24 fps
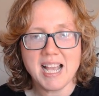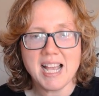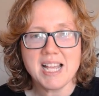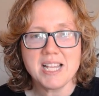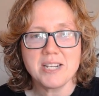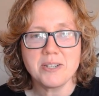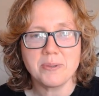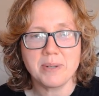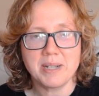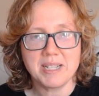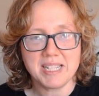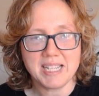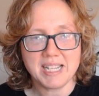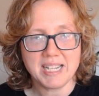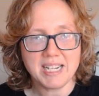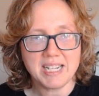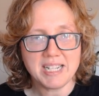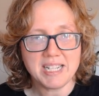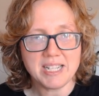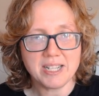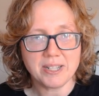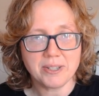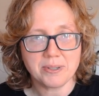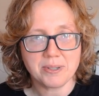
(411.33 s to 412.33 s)
Do I get
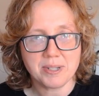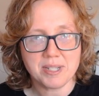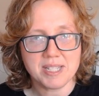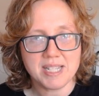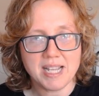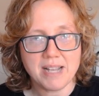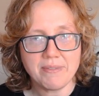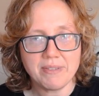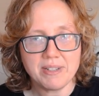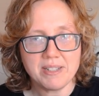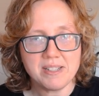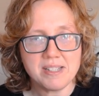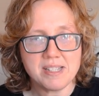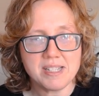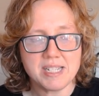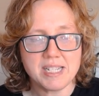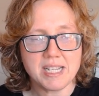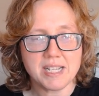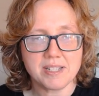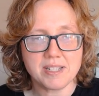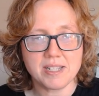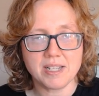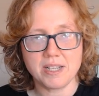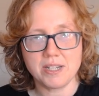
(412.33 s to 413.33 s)
any other 7s?
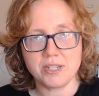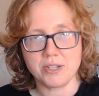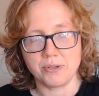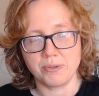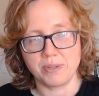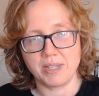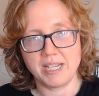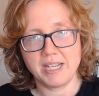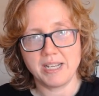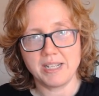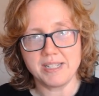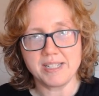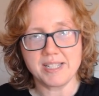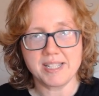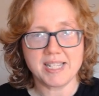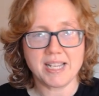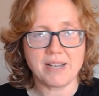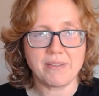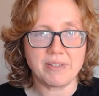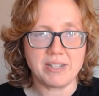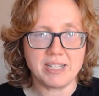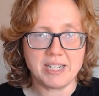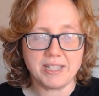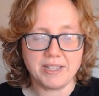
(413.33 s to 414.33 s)
Yes, I do. The hidden
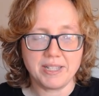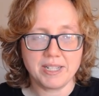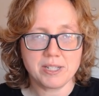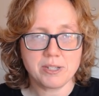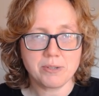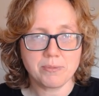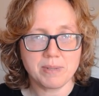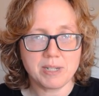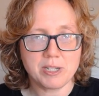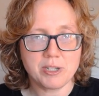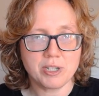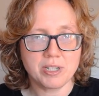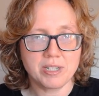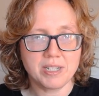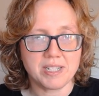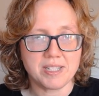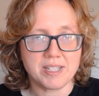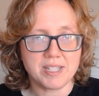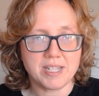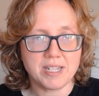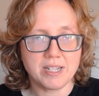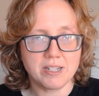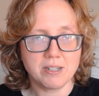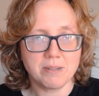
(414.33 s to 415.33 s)
7 in this region
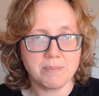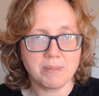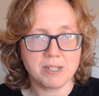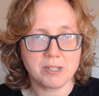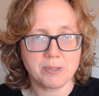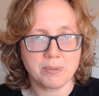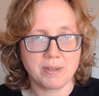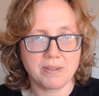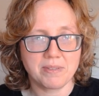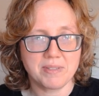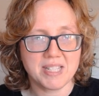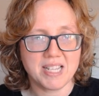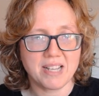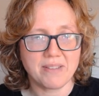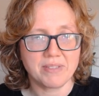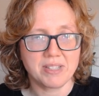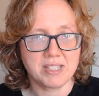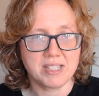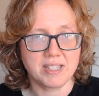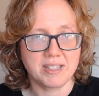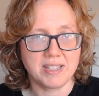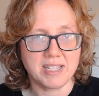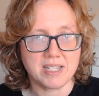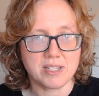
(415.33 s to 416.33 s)
is here because we have
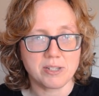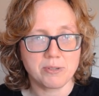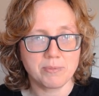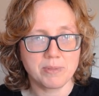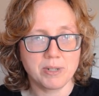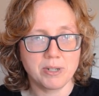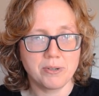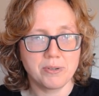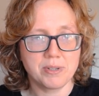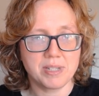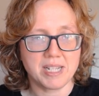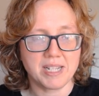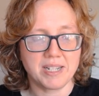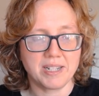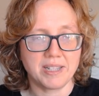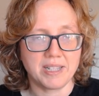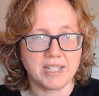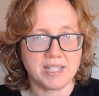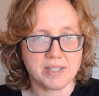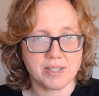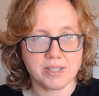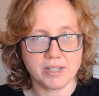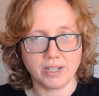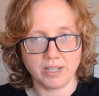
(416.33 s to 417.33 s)
7s in these rows and in
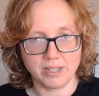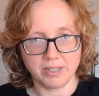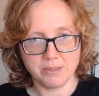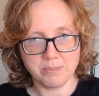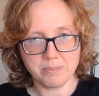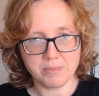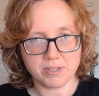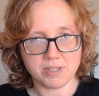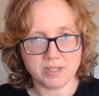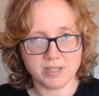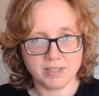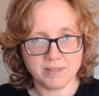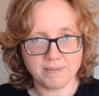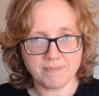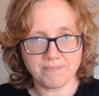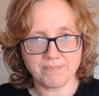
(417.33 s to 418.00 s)
these columns.